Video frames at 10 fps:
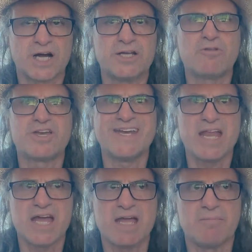know the
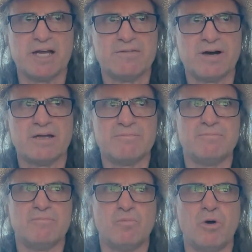name. I
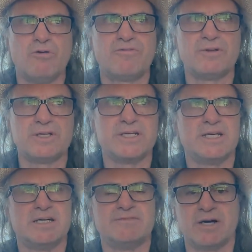woefully
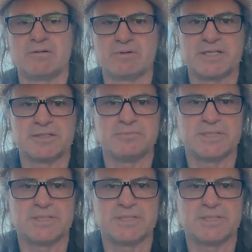have not read him.